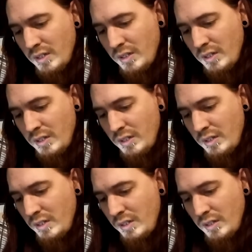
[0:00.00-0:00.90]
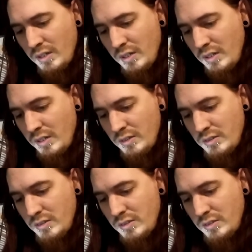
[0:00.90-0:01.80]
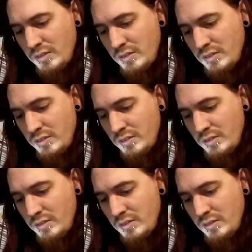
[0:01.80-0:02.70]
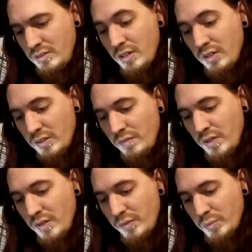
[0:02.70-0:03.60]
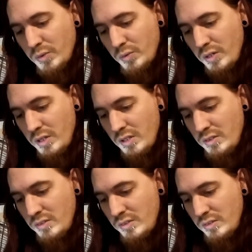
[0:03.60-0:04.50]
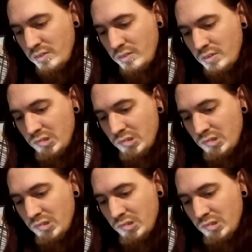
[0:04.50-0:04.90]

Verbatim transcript: Uh, tearing the veil from grace.